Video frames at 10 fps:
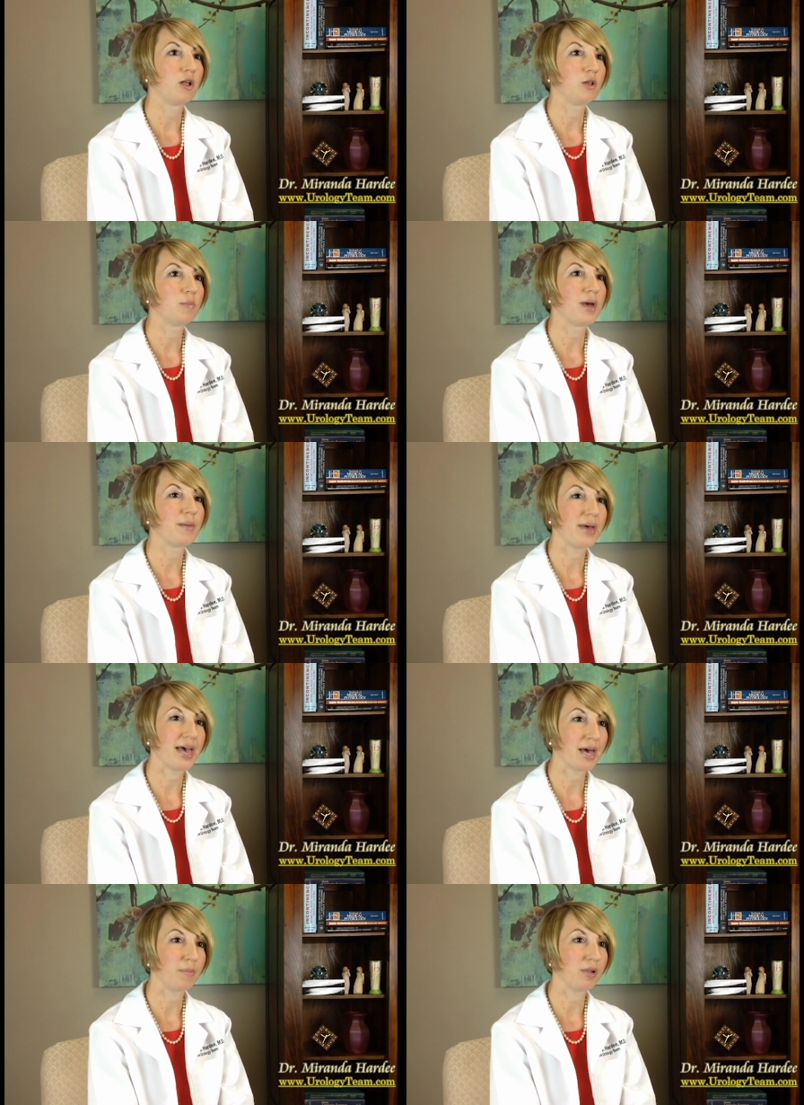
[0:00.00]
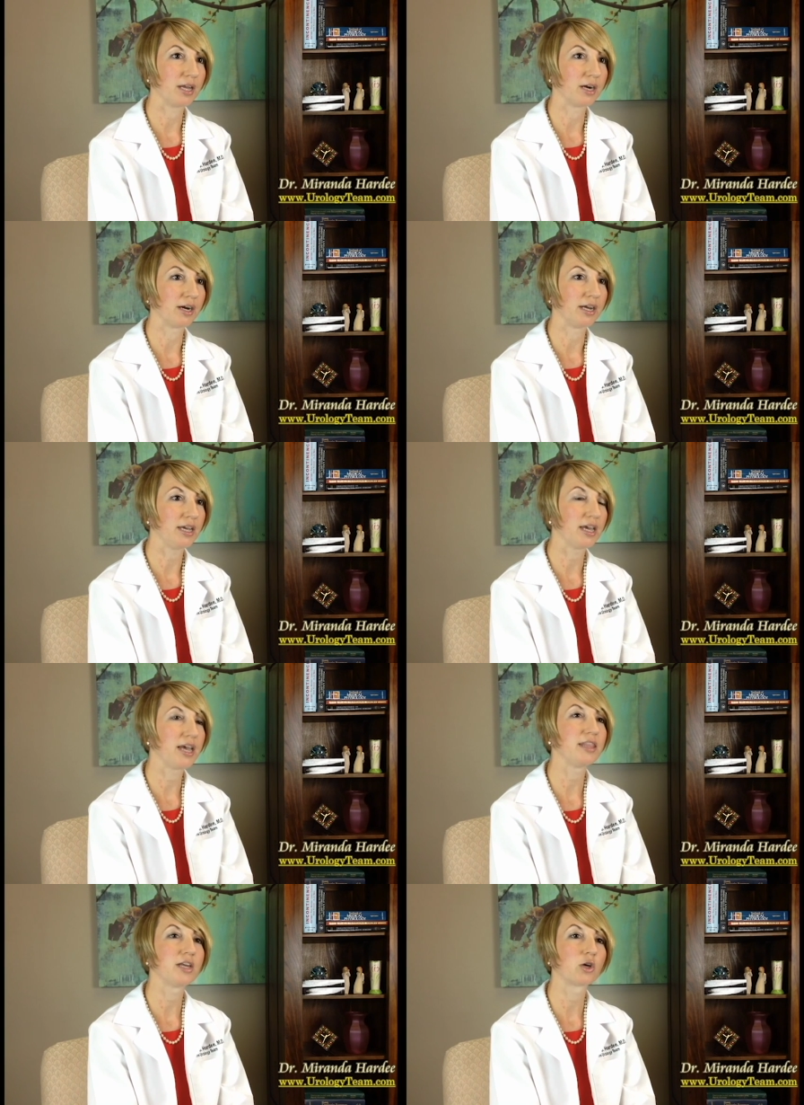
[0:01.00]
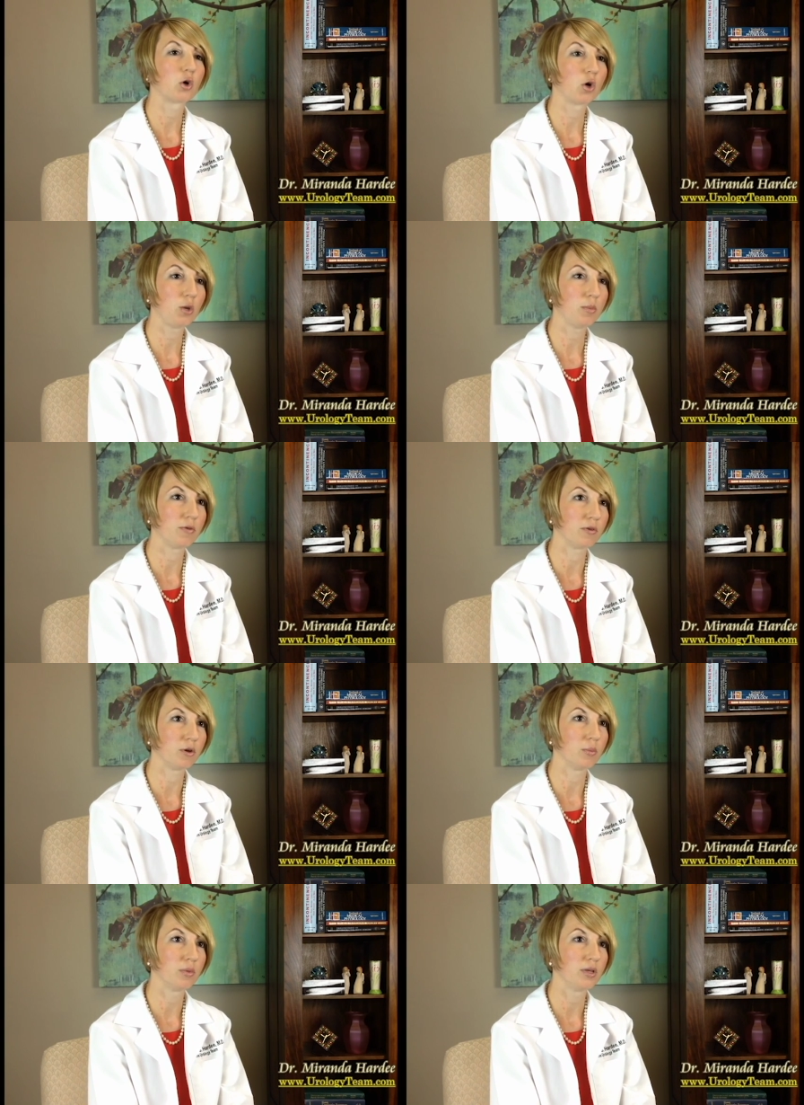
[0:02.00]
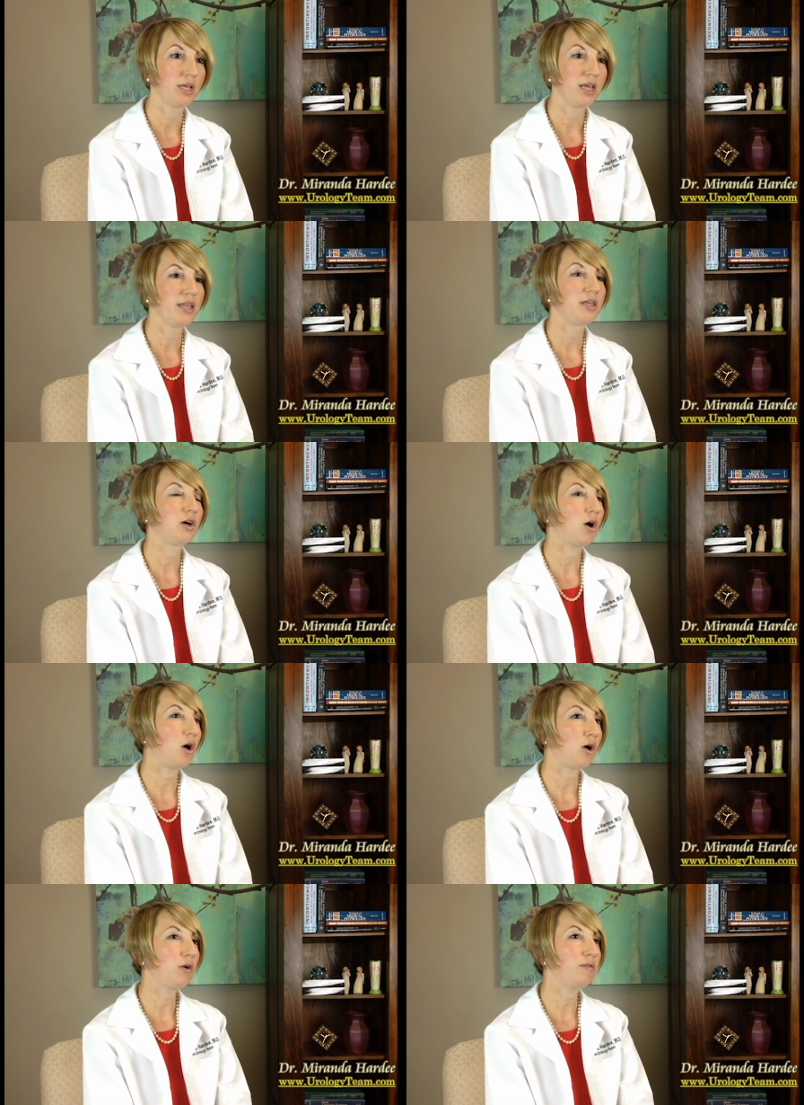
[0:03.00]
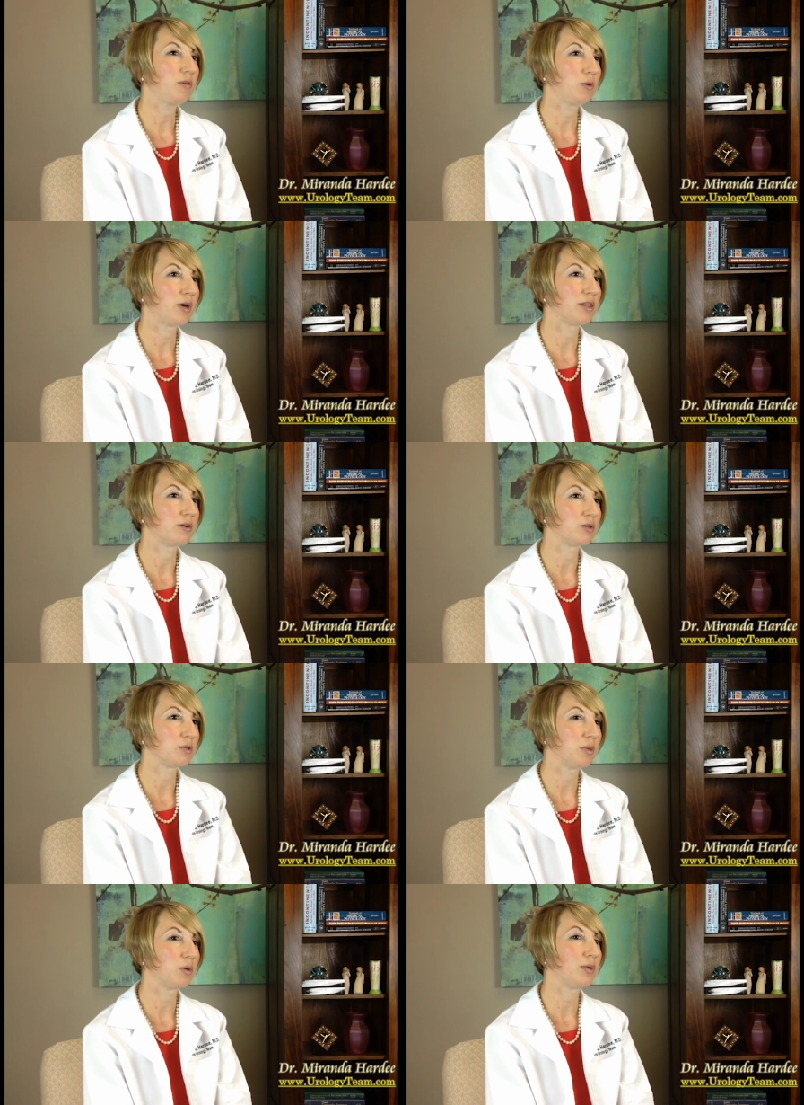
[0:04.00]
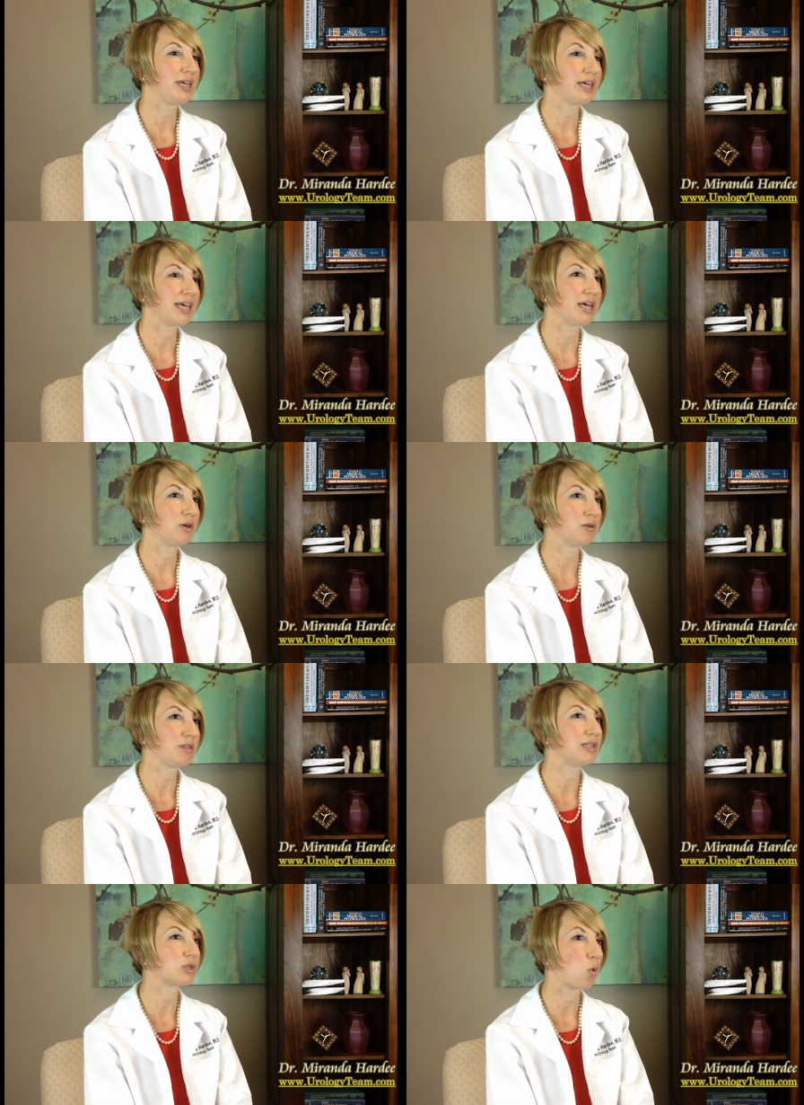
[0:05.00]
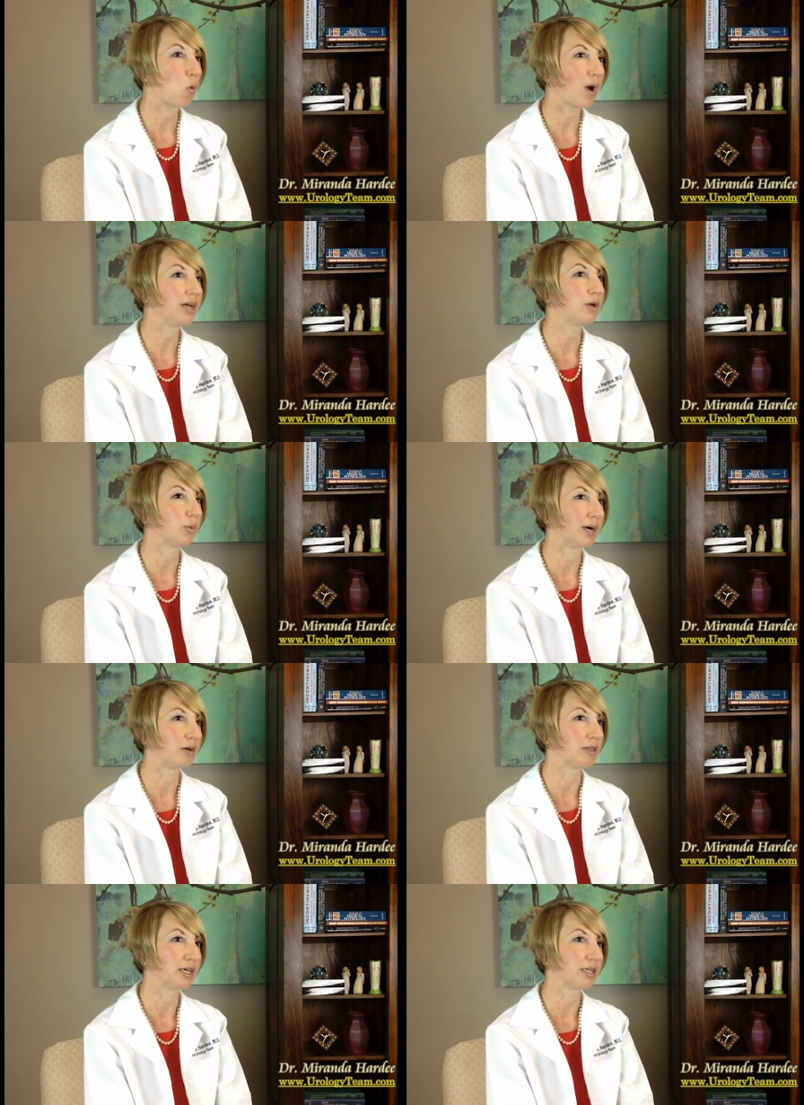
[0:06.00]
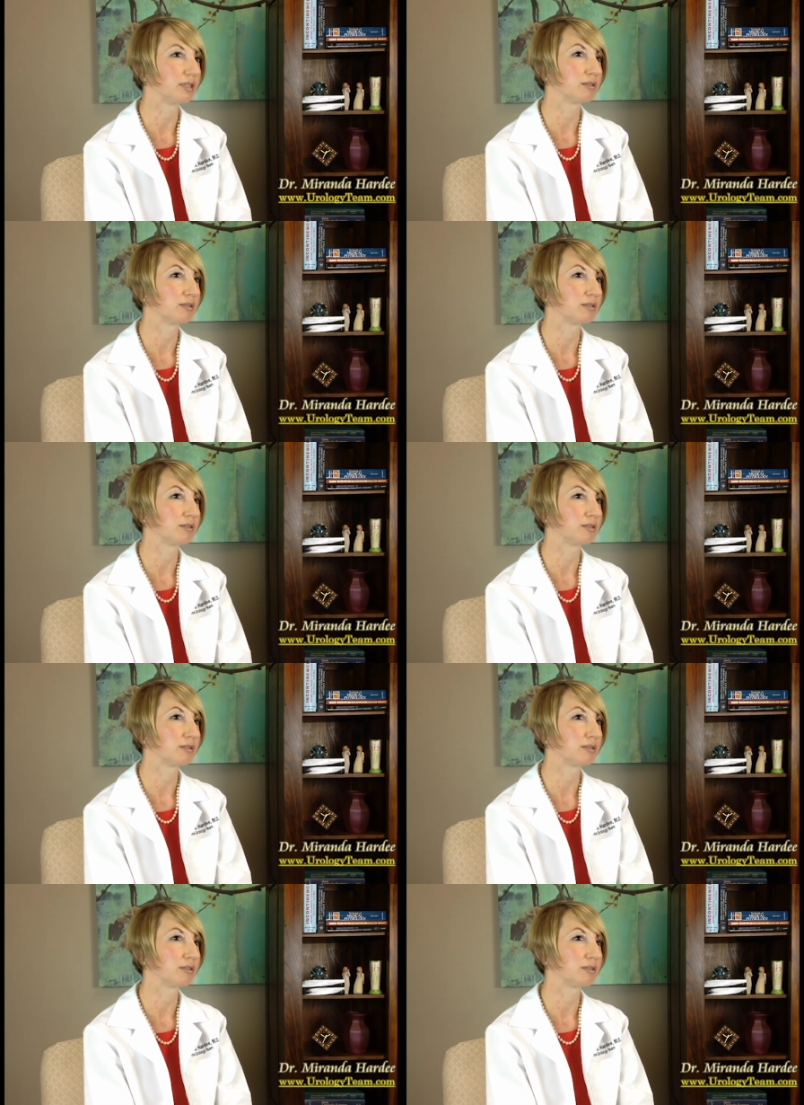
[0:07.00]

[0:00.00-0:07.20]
followed by papillary, and then chromophobe. There are a few others, but we encounter these quite rarely.